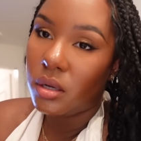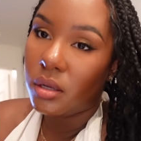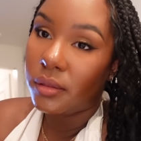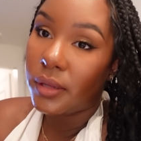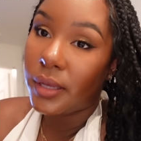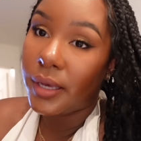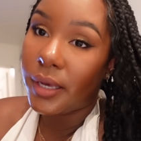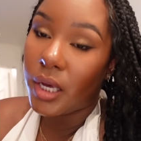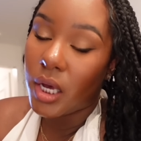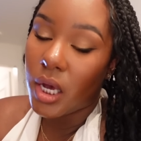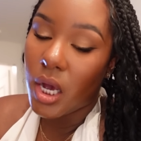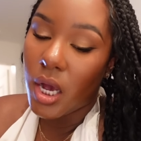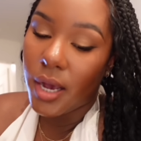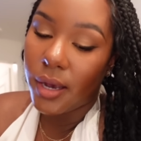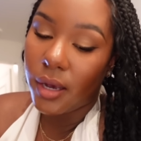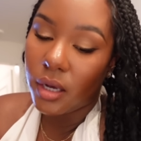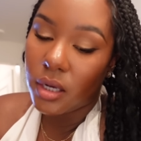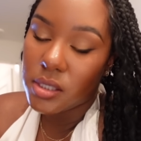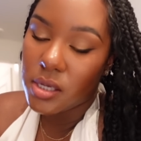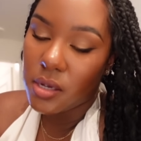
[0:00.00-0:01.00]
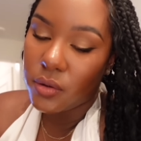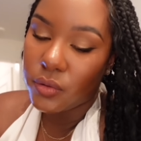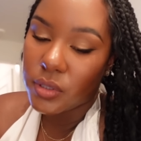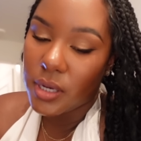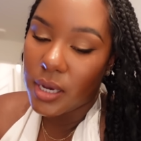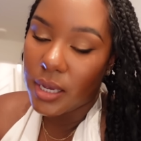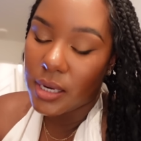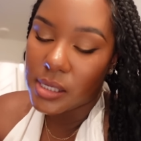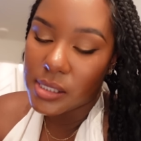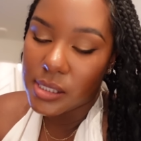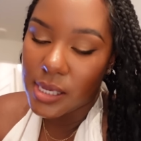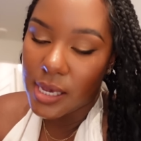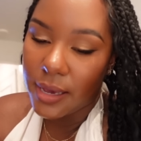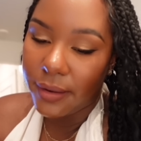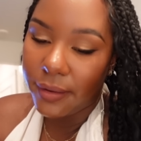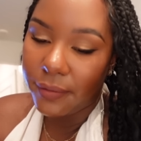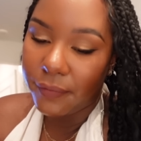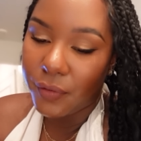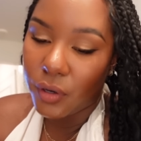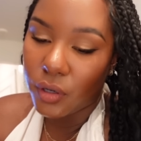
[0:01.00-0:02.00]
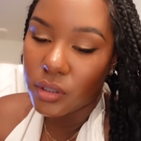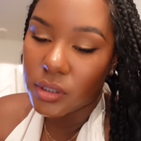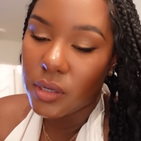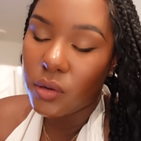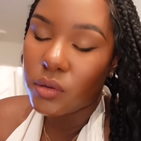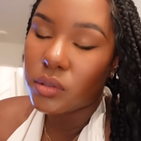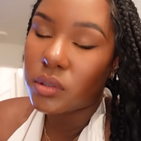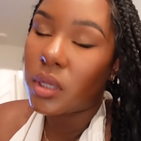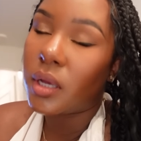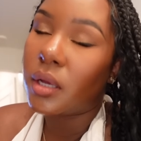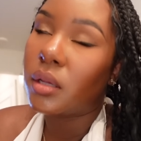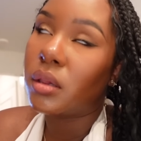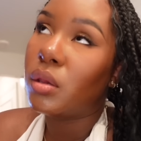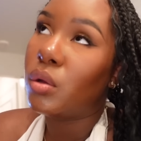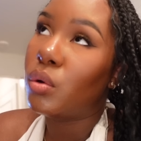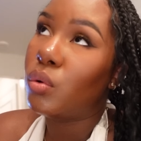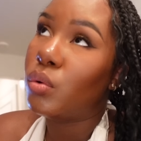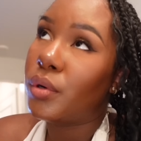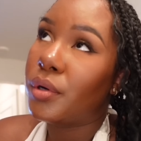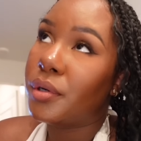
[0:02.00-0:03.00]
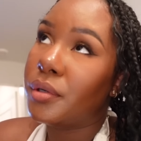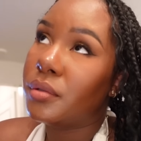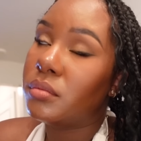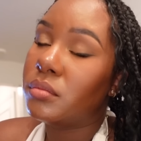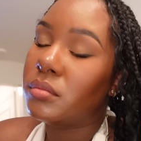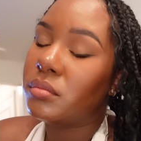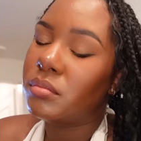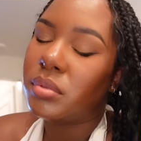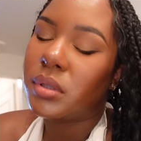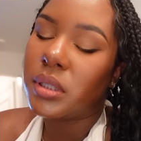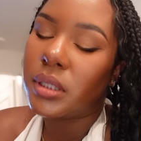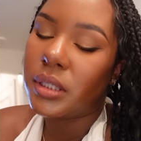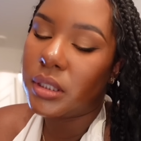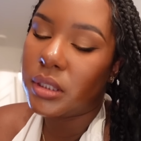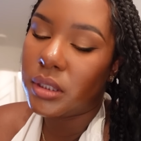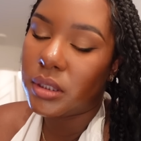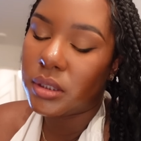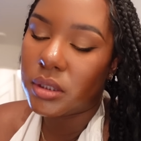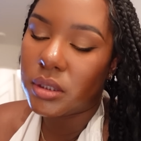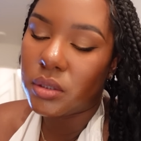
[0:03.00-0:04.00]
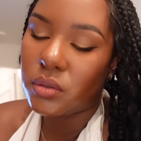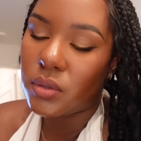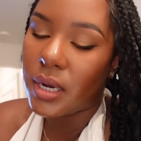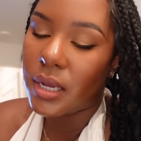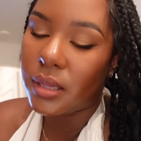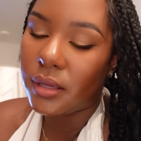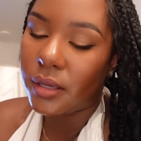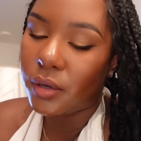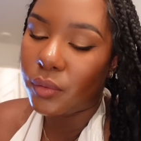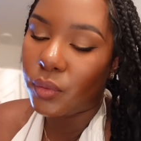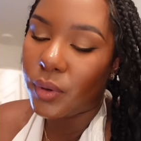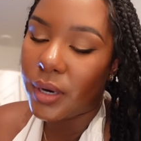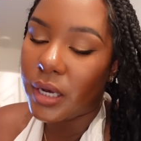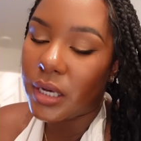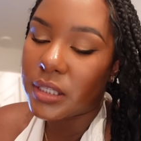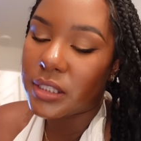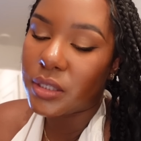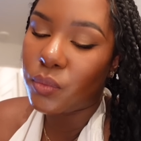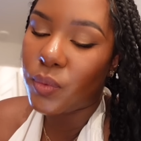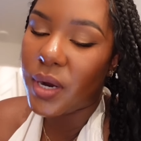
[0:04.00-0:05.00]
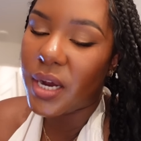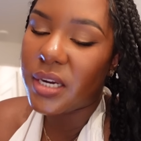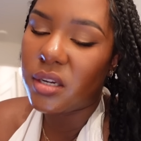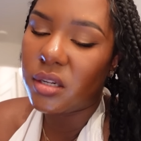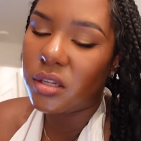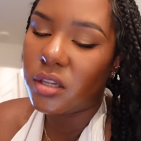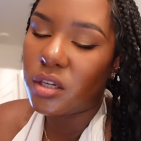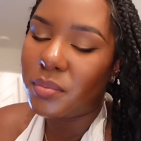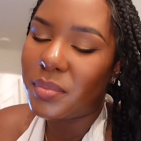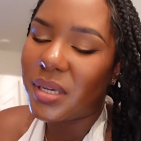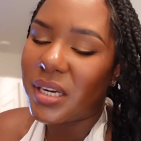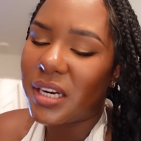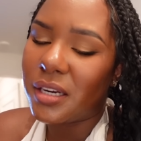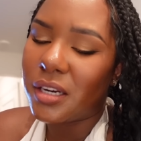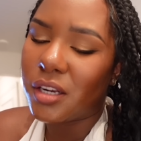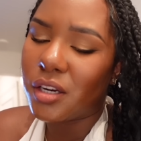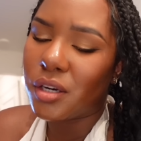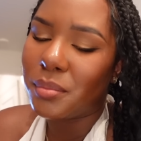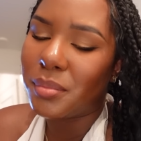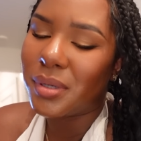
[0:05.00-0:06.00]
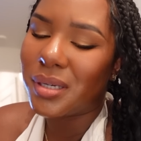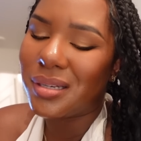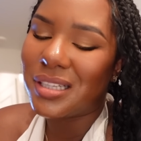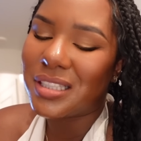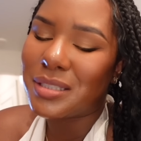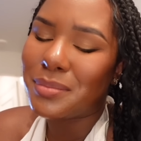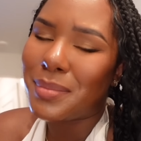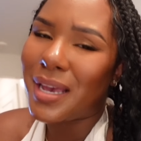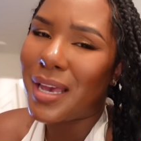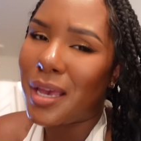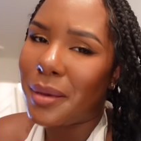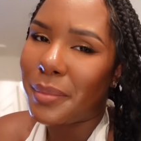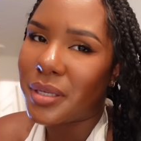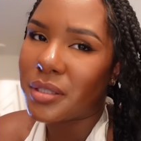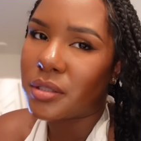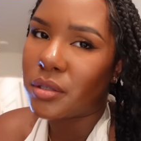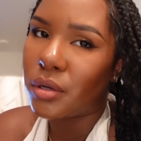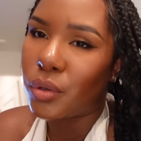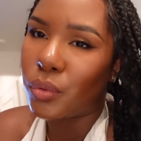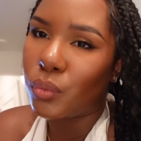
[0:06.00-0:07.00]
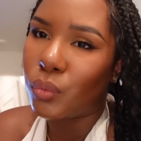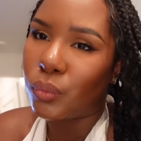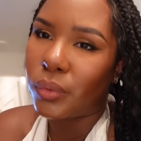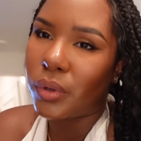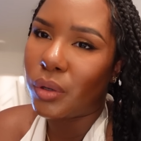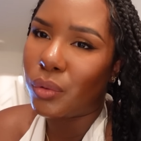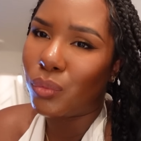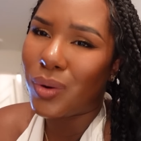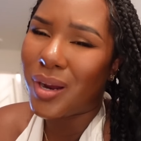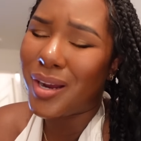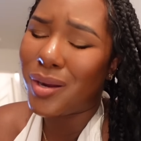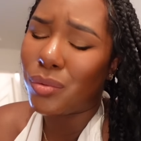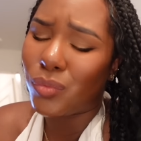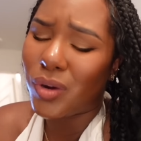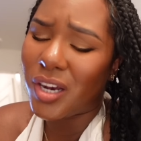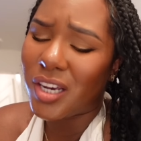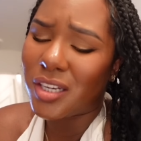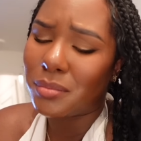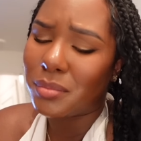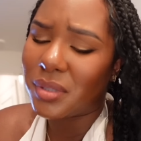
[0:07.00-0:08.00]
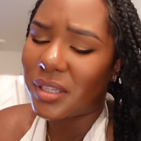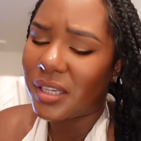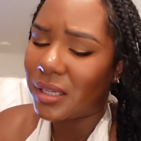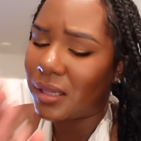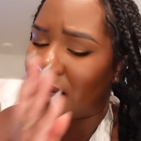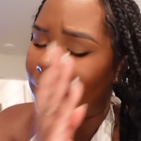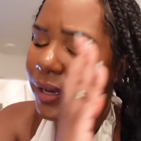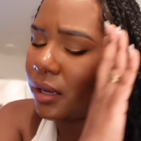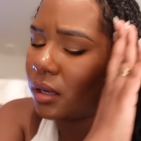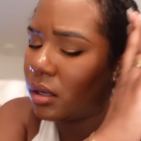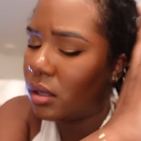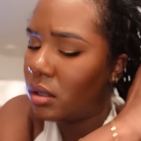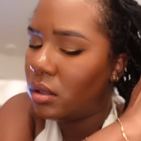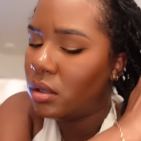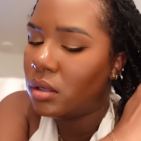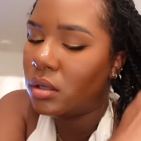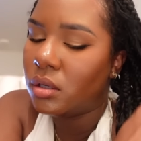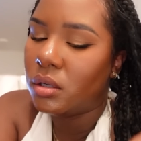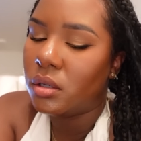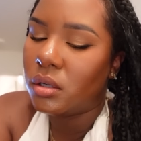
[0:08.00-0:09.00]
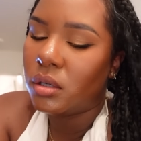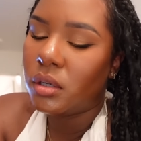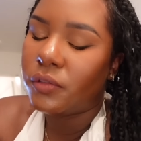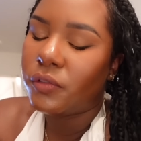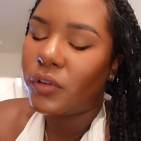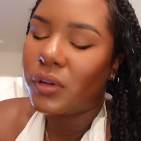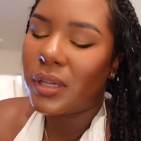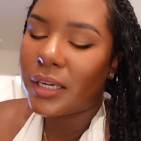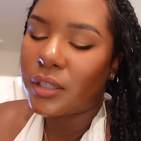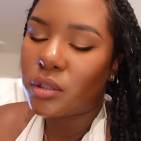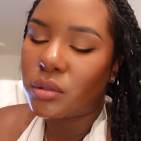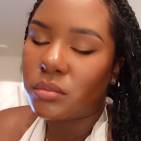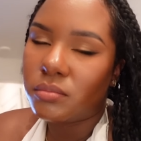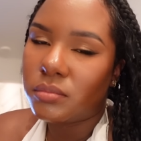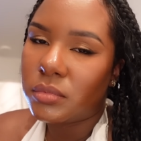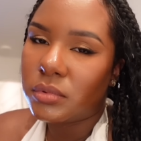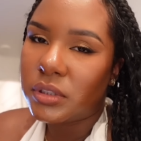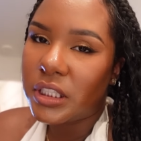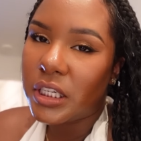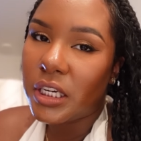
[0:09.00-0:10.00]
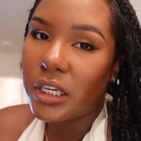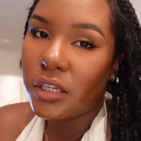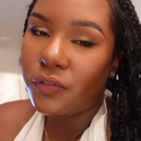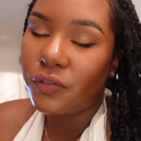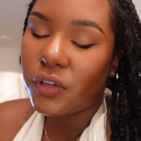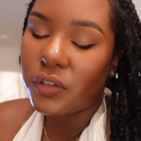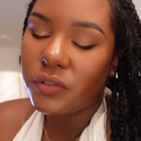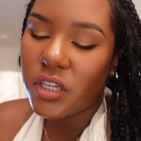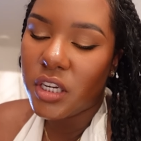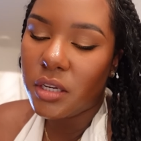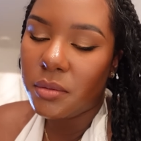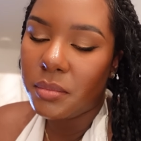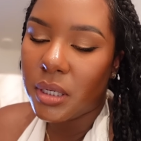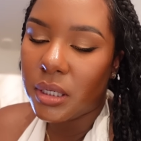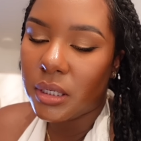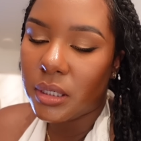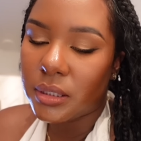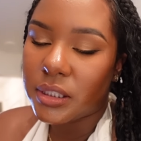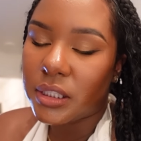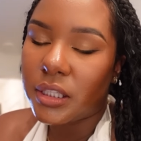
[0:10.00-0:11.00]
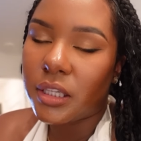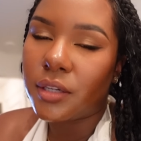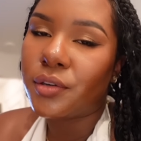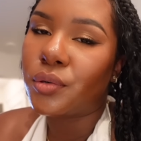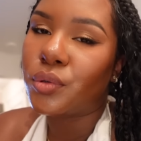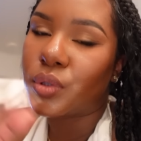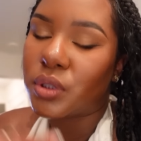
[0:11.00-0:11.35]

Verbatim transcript: Thank God, because I was kind of sad at first. I was like, Lord, please do not let it rain. Because it rained a little bit at dinner, but it's Miami, so it, it rained randomly at like for like 10 15 minutes and then it'll